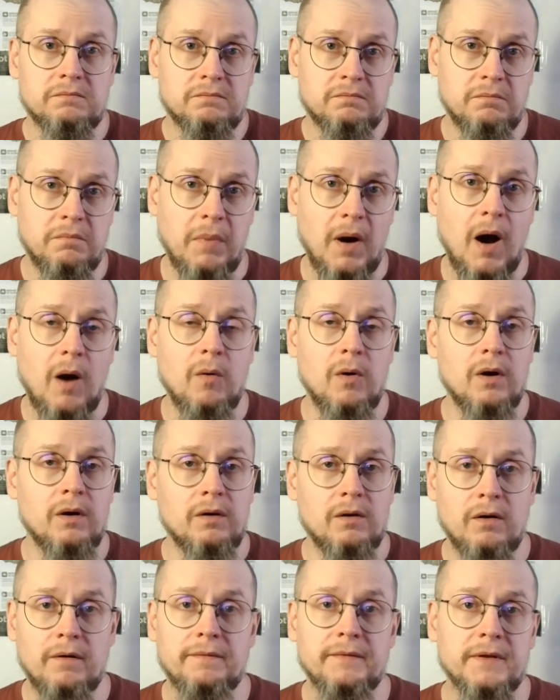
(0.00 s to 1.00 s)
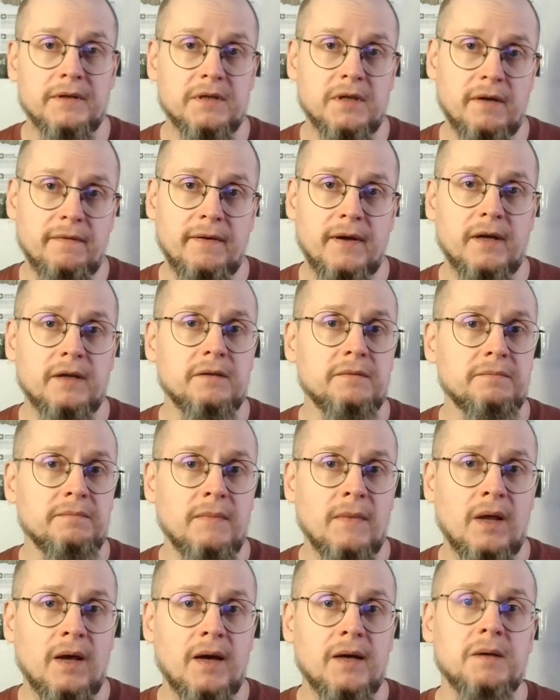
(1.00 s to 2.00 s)
power of this effect
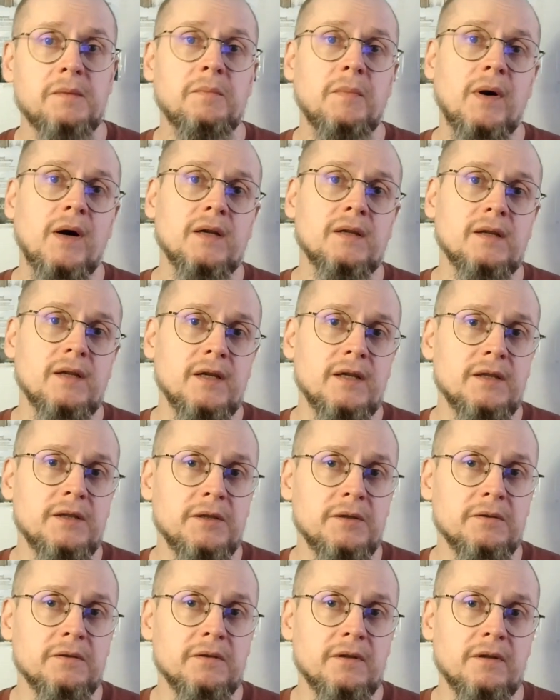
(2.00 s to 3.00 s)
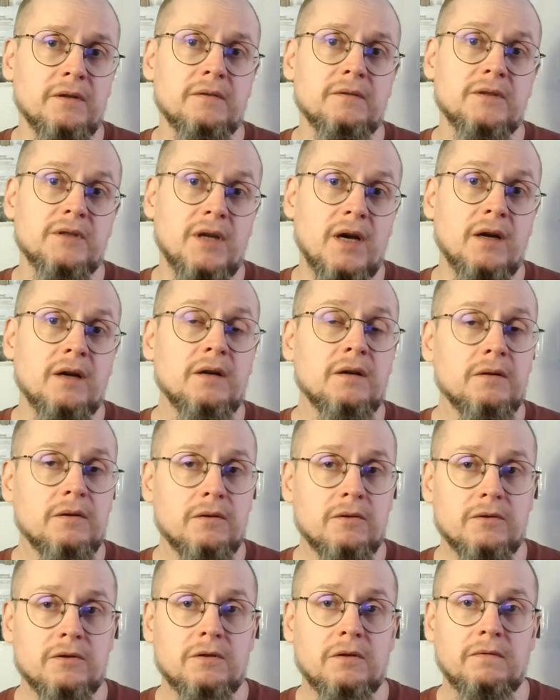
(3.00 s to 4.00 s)
and partly due to the sunk
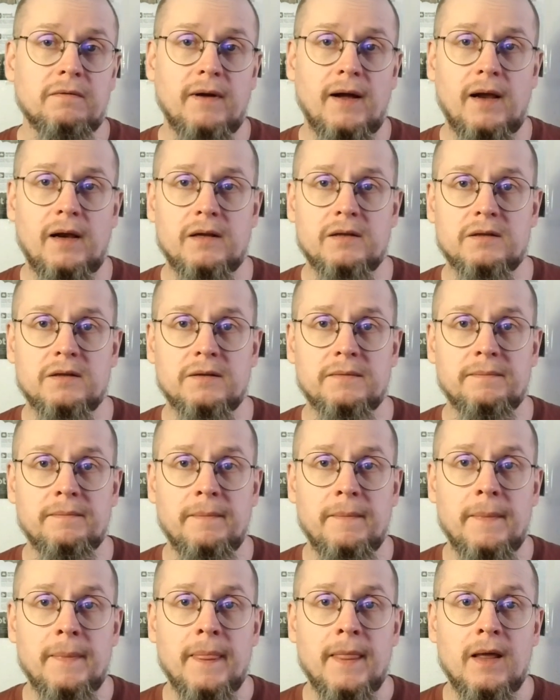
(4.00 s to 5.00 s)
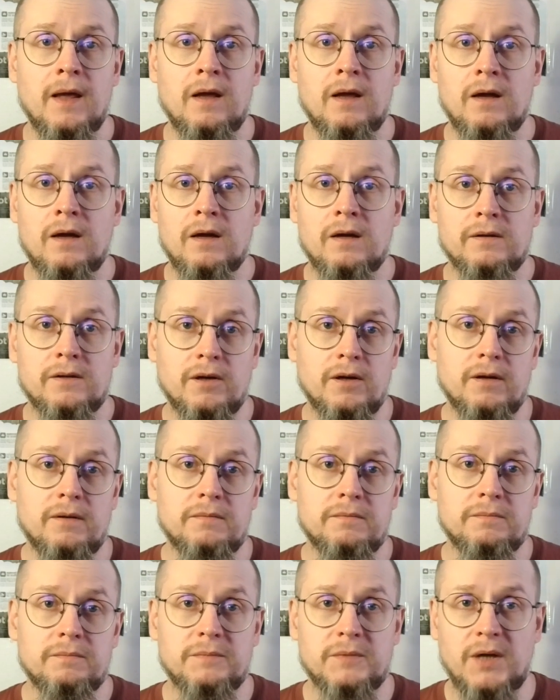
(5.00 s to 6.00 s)
cost fallacy. The
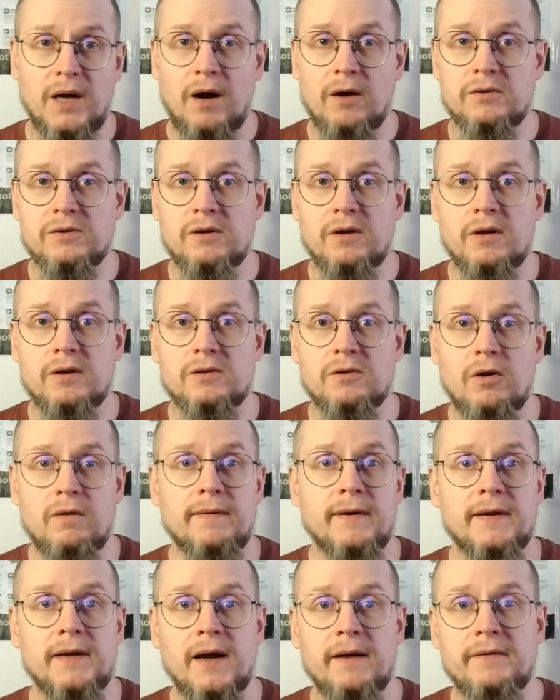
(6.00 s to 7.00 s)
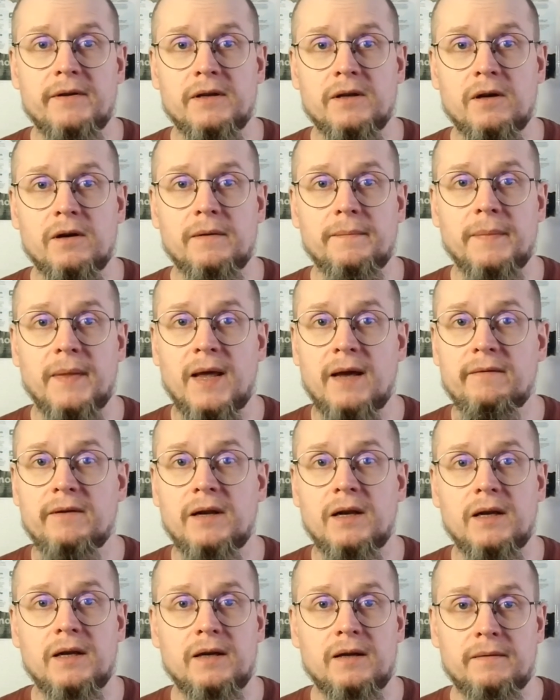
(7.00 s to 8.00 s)
dowsers often having a
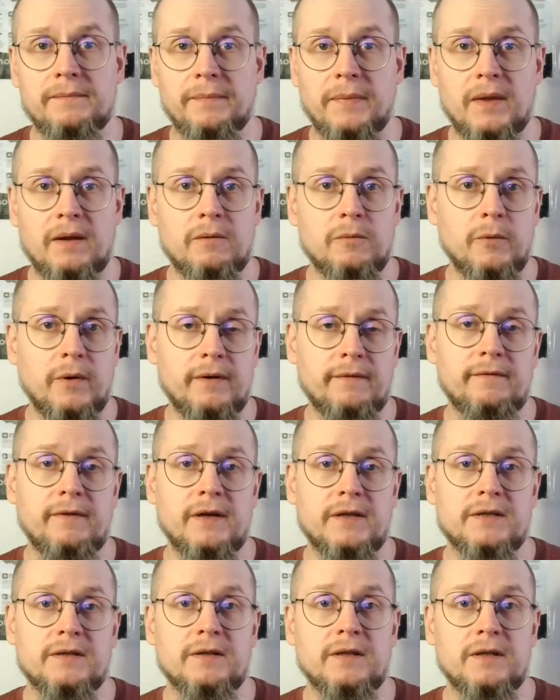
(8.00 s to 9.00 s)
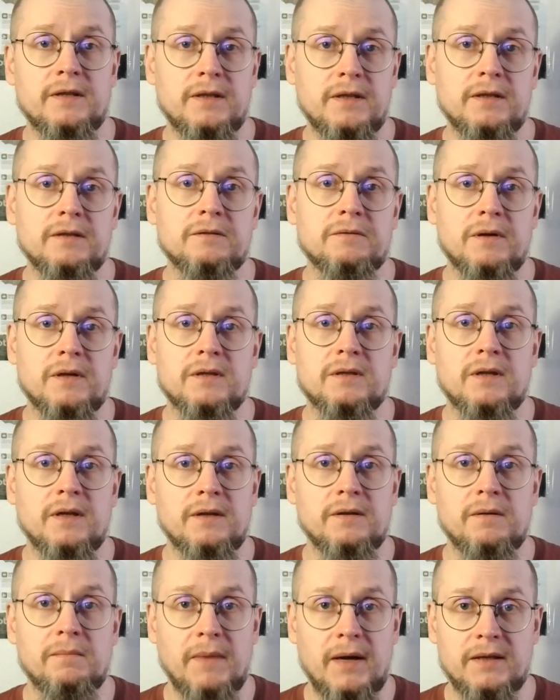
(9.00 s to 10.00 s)
heavily vested interest
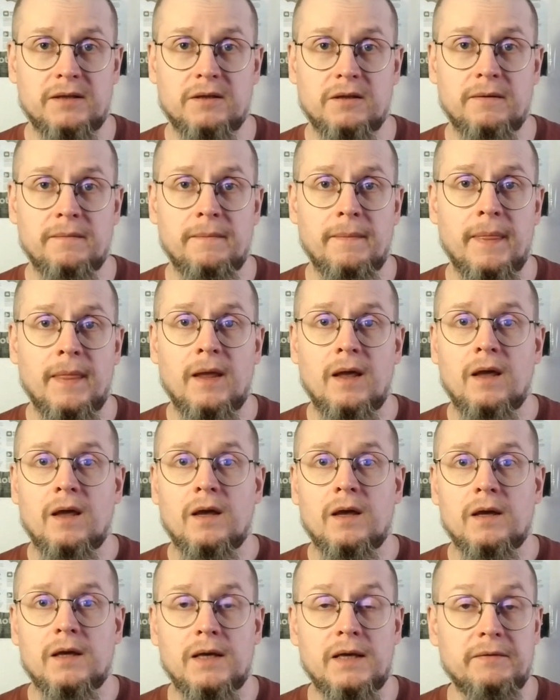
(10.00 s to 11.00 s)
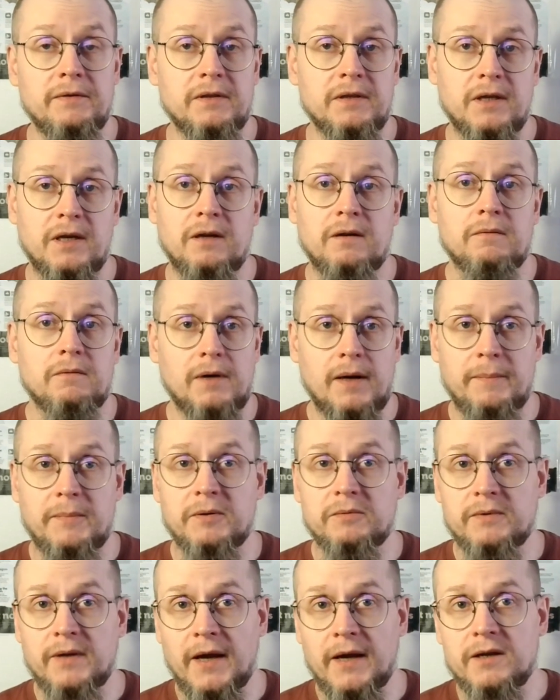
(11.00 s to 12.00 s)
in the matter, even their
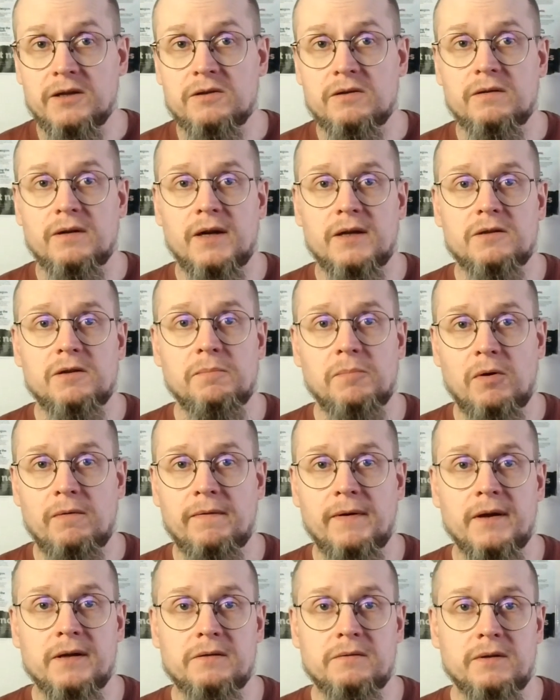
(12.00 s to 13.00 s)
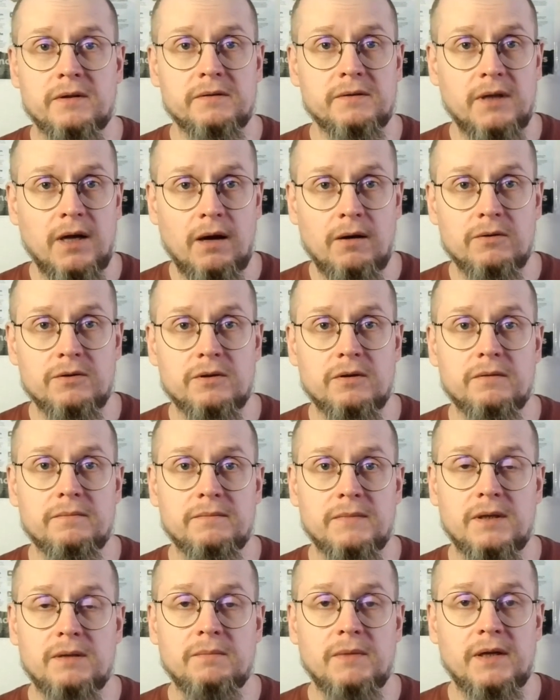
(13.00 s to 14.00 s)
reputation as a professional dowser
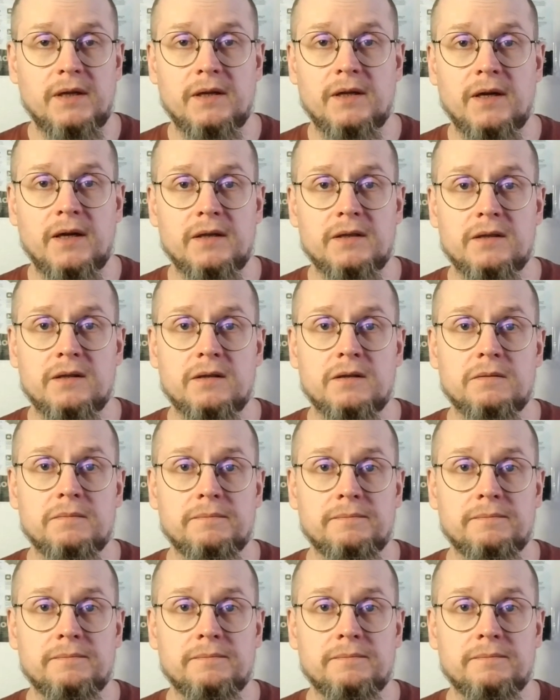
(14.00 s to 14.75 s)
in many cases.